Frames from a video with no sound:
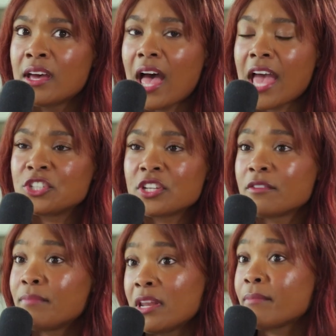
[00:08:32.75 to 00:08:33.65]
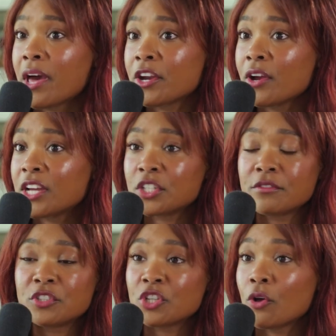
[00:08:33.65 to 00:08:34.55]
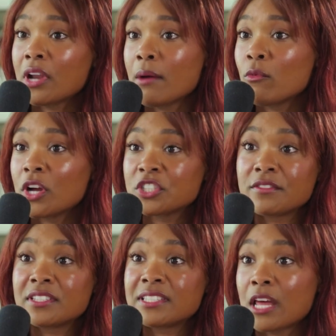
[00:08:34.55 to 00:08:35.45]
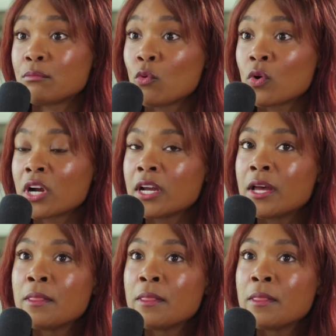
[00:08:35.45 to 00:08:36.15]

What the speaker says: I should have been better, I should have shown up more, I should have said more.